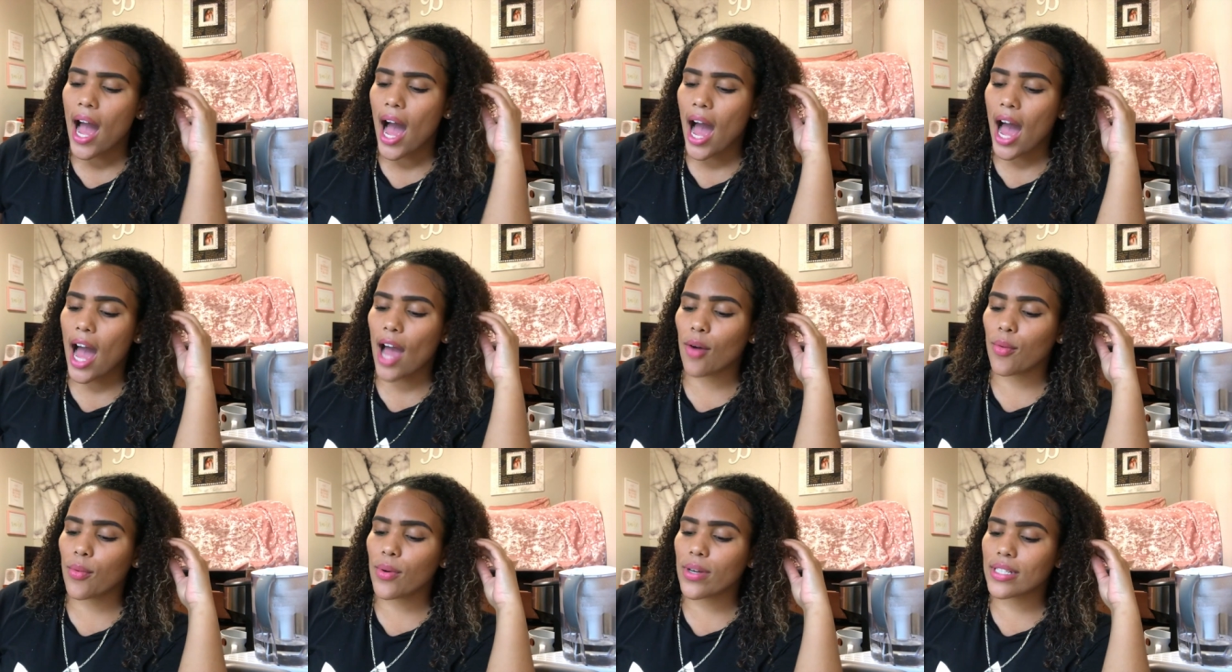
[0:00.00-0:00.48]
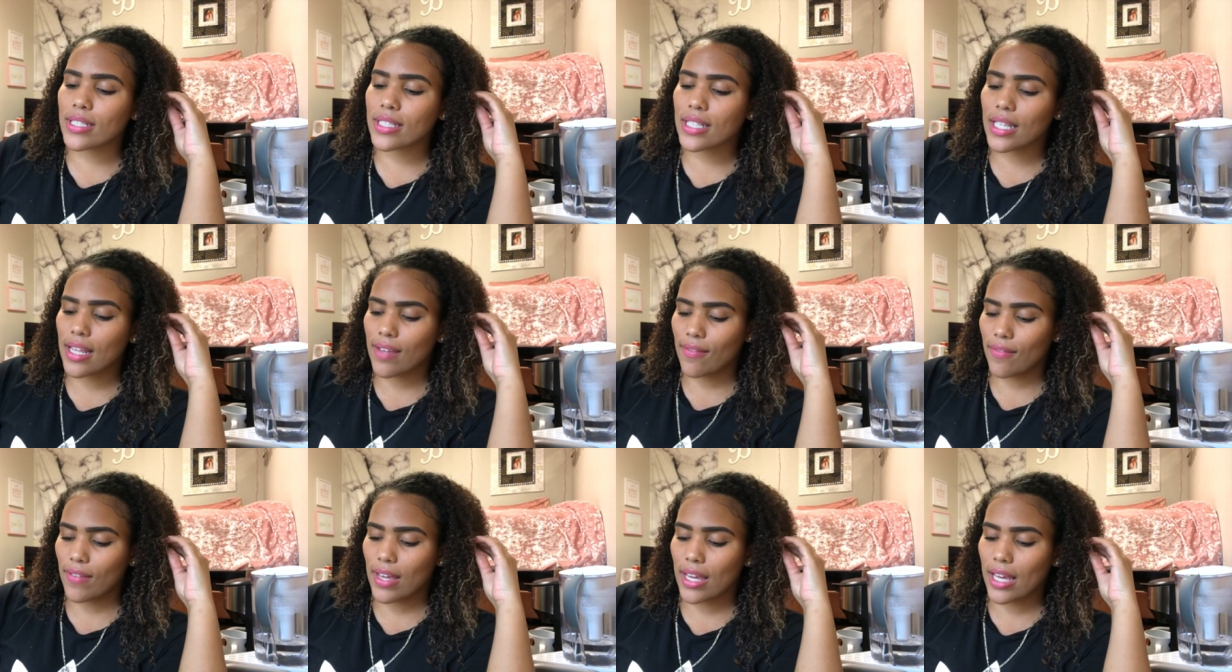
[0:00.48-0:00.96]
I was
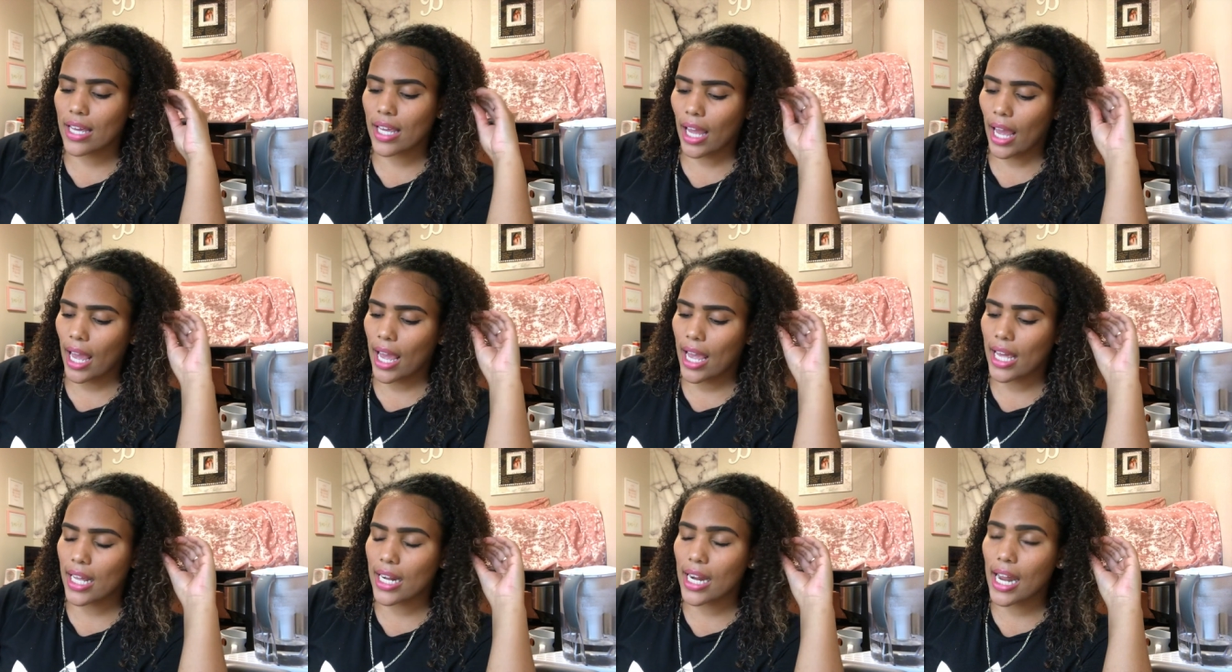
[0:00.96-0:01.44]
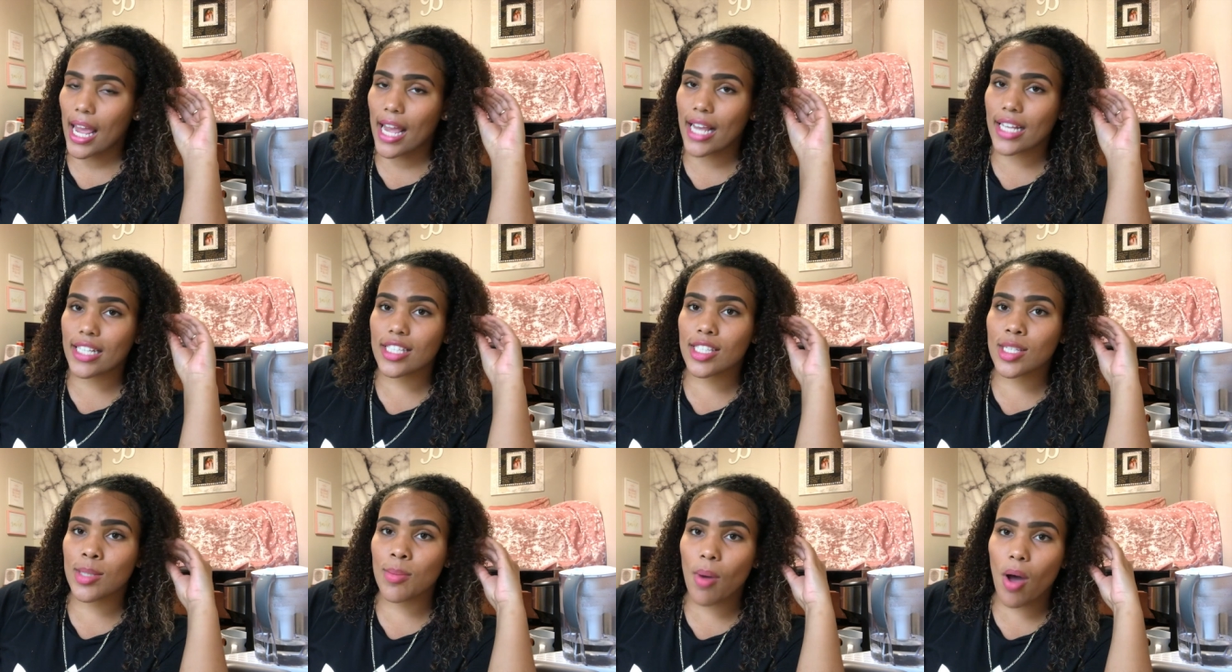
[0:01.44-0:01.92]
living in a
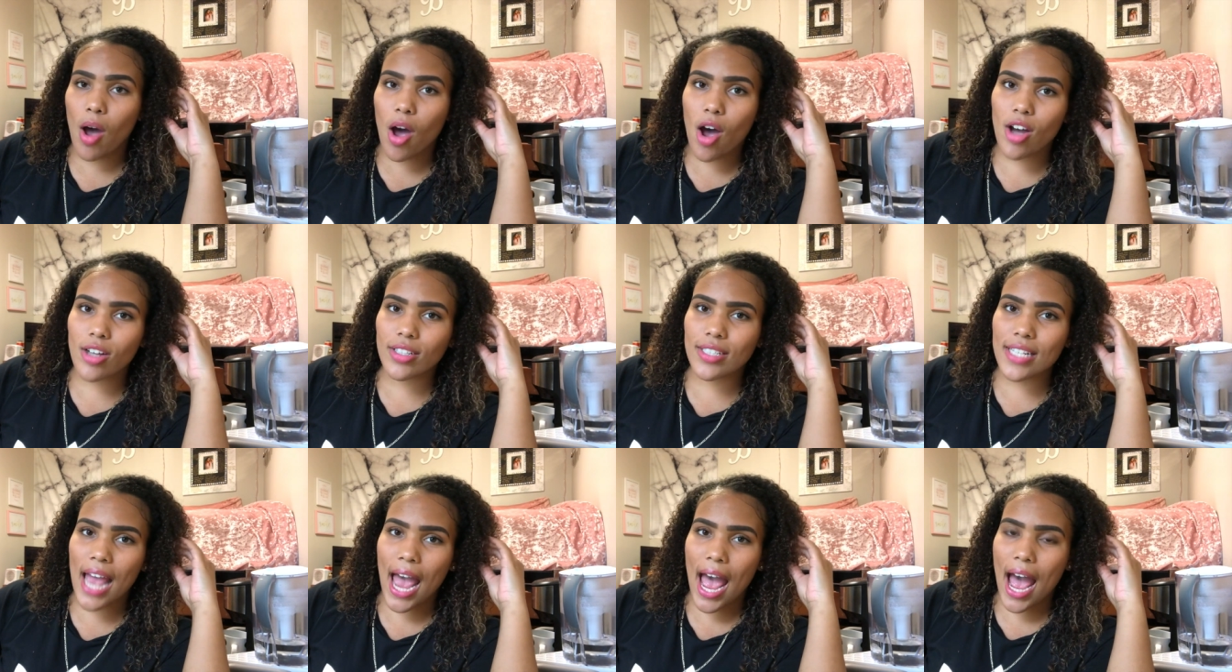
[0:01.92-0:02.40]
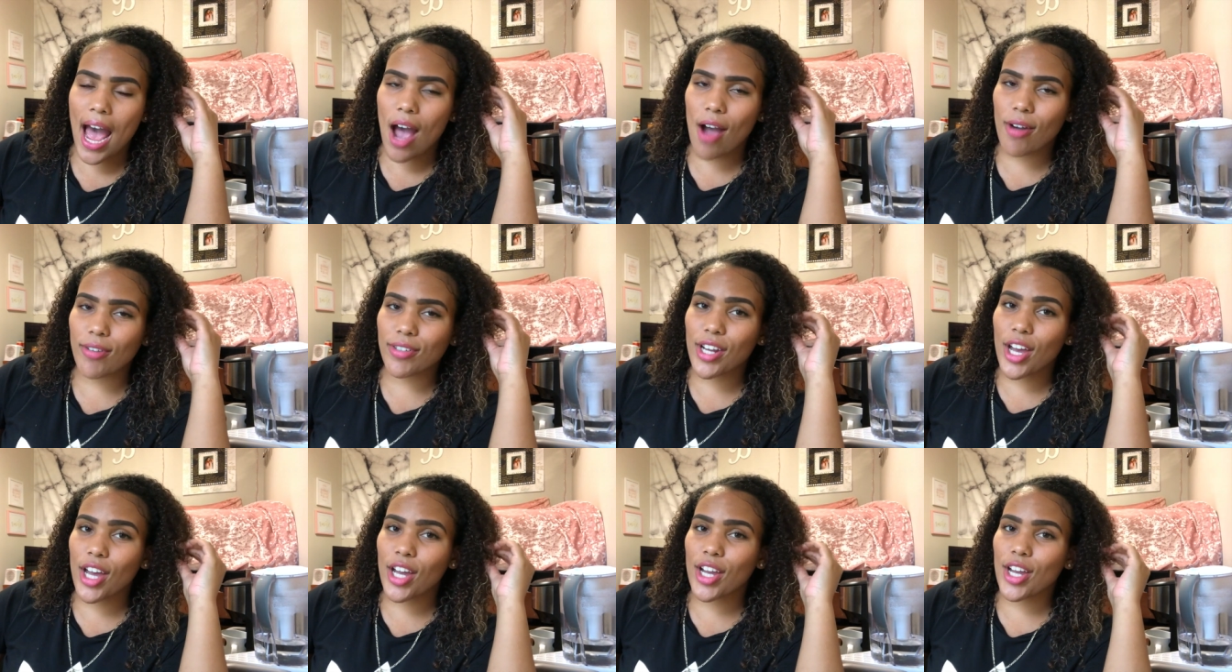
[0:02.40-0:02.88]
small
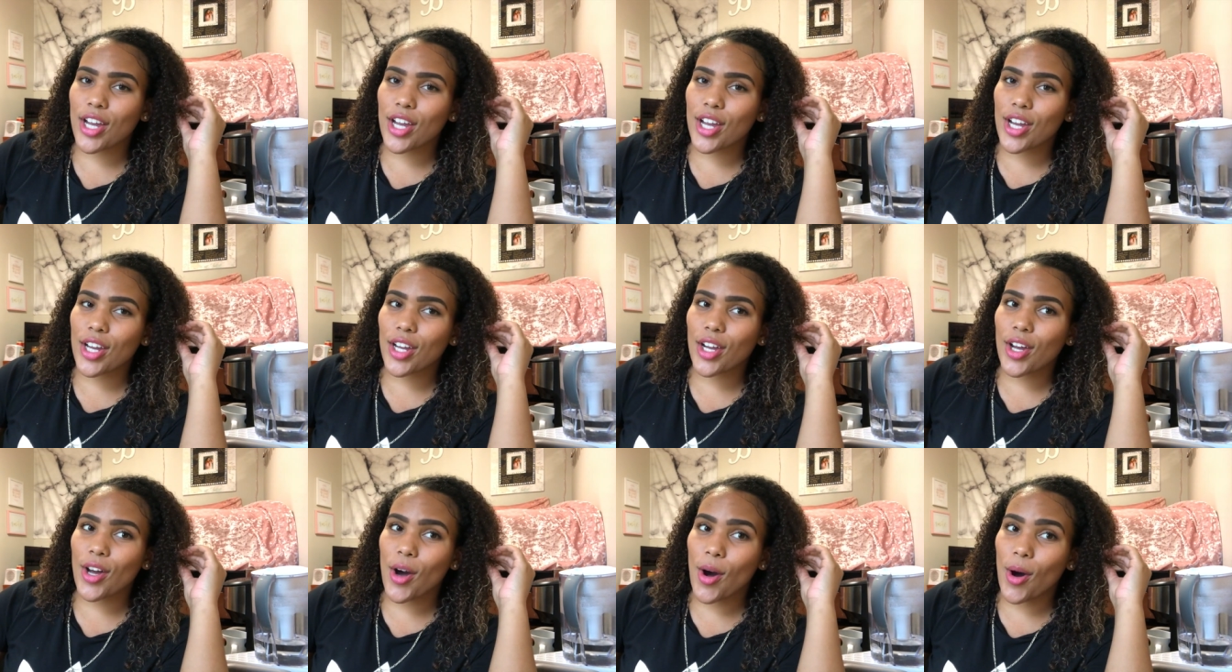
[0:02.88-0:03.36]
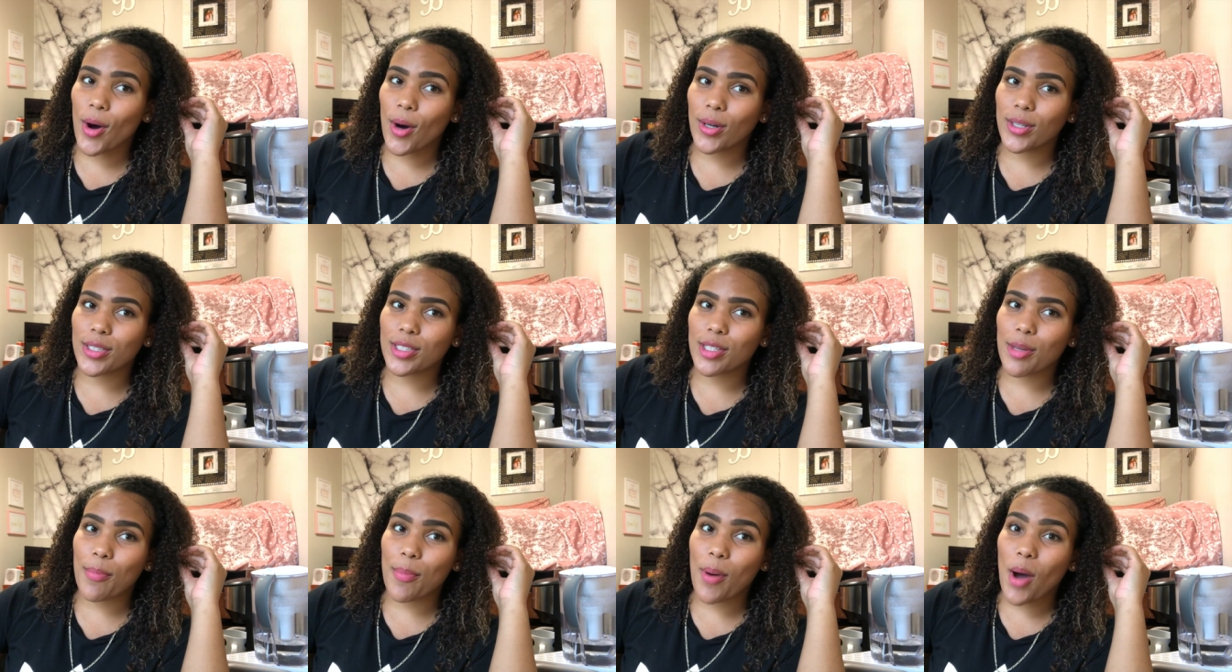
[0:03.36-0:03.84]
town
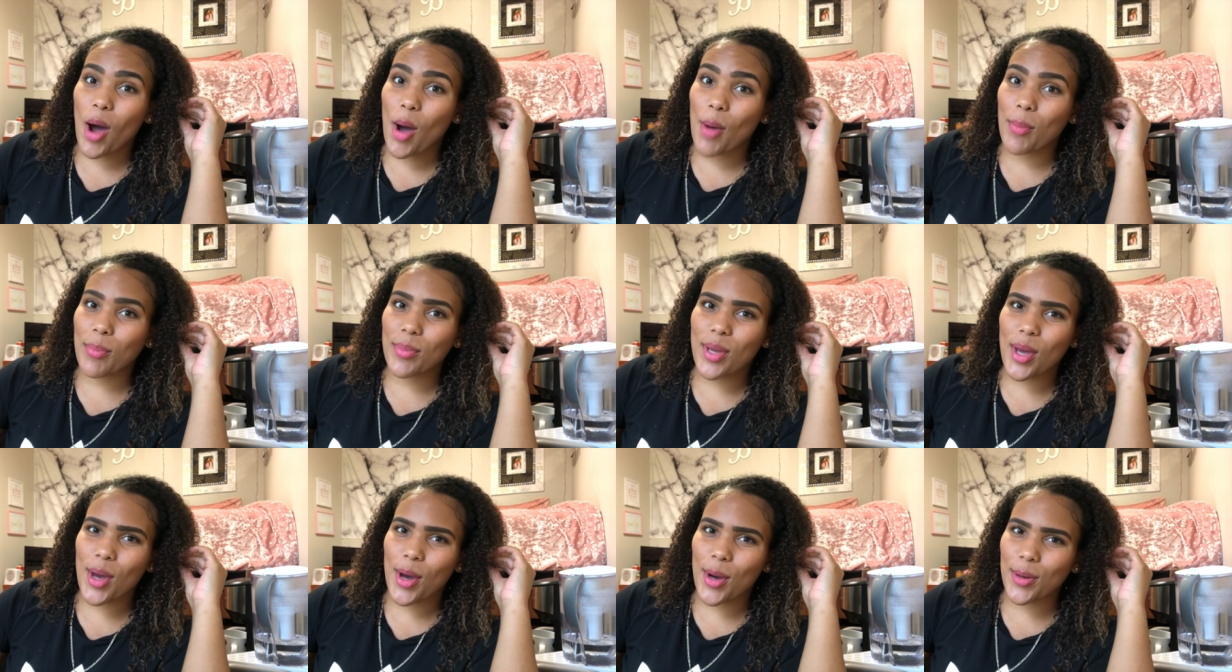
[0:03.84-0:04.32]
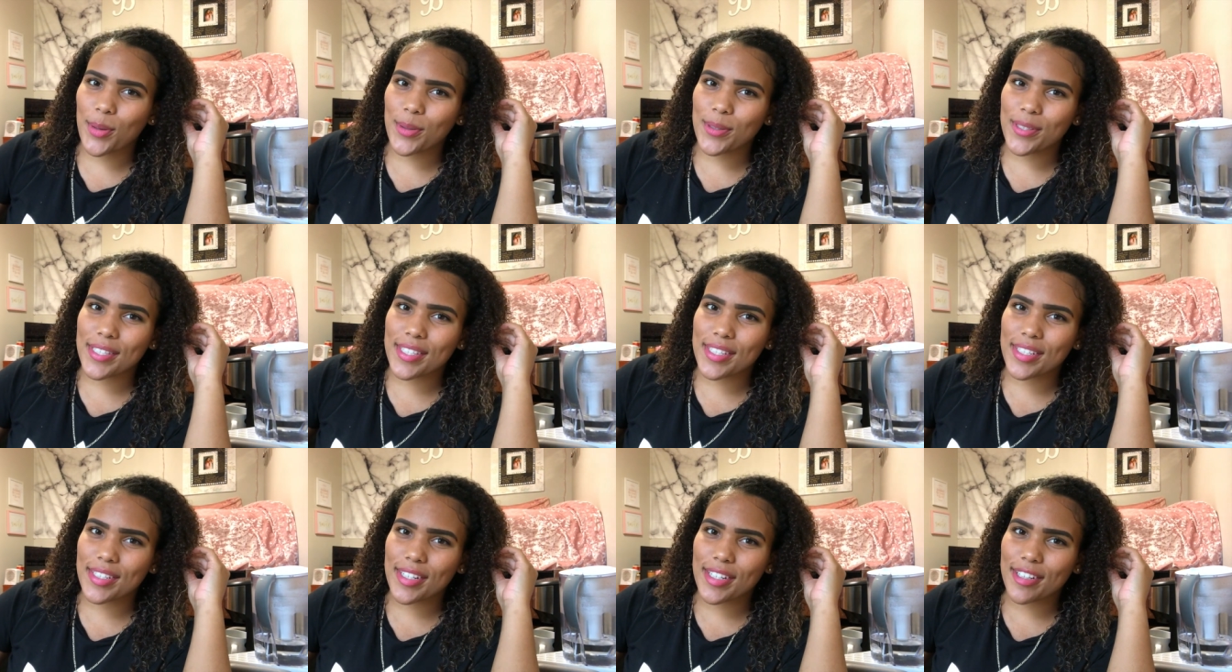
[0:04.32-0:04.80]
called Palm
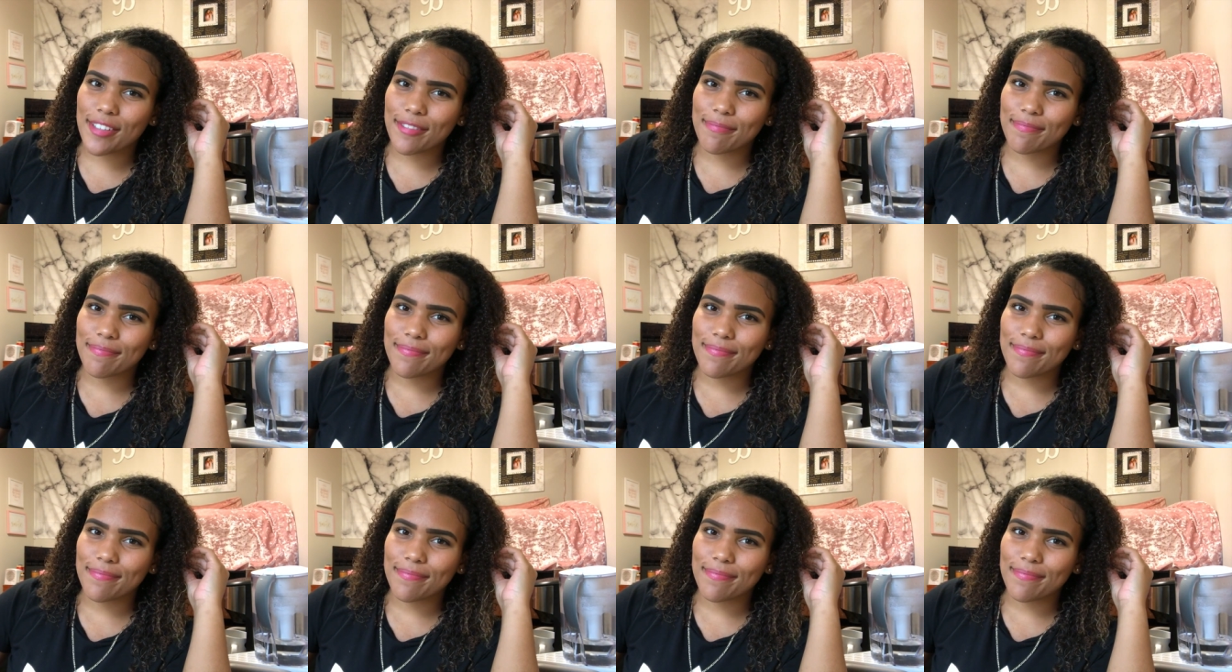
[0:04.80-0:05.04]
Coast.